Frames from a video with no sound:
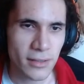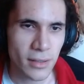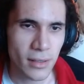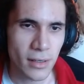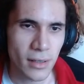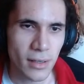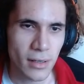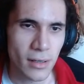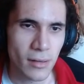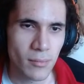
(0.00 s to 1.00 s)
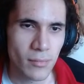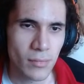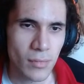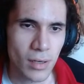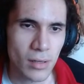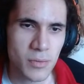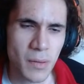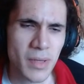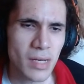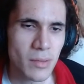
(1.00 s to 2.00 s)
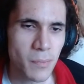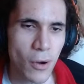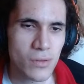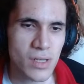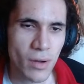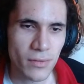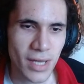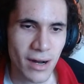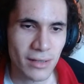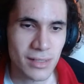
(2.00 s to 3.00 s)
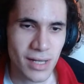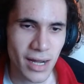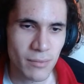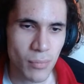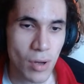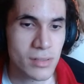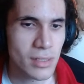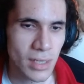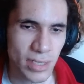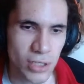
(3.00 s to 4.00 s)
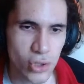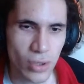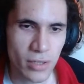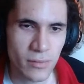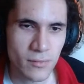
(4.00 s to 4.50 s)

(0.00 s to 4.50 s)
it's probably gonna be polls around characters that I personally enjoy.